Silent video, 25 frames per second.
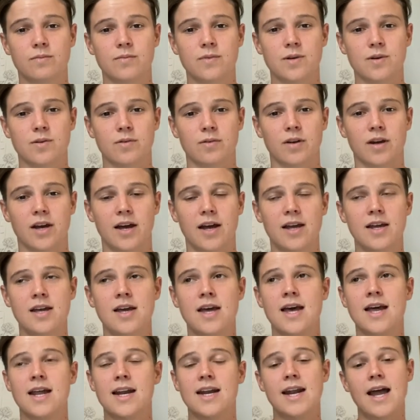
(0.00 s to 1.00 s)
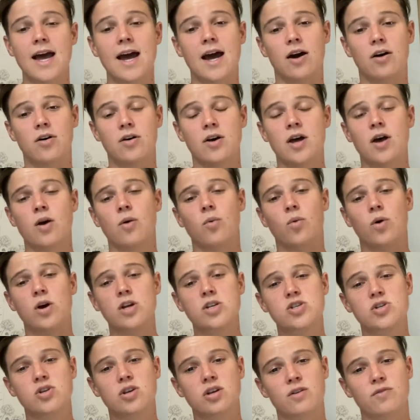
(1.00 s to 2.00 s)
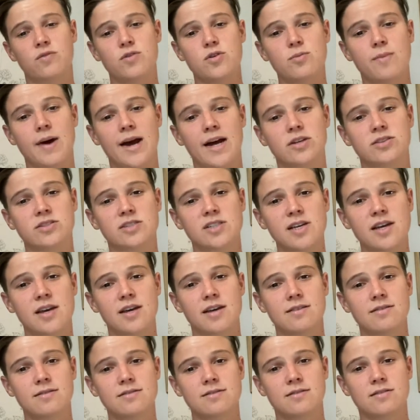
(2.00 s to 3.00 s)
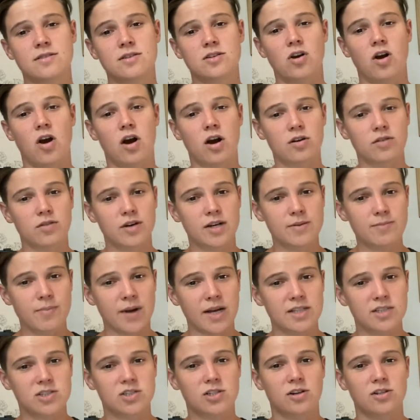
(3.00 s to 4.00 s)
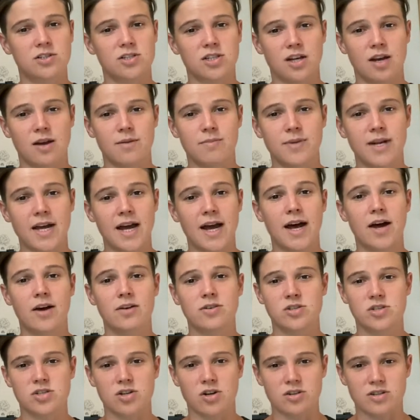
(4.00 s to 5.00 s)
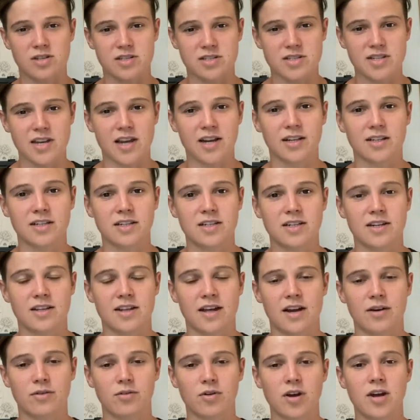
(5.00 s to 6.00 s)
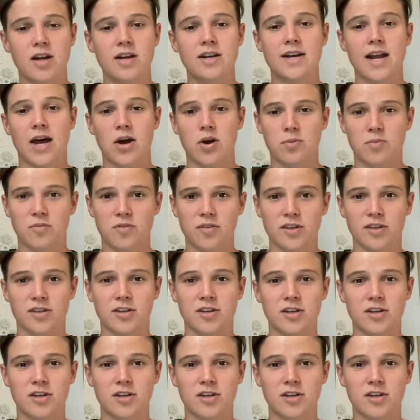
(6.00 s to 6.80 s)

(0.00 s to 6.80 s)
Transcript: Okay. Now, once you get a few miles in, your heart rate might start to come down. You start to settle into that run. Now I'm feeling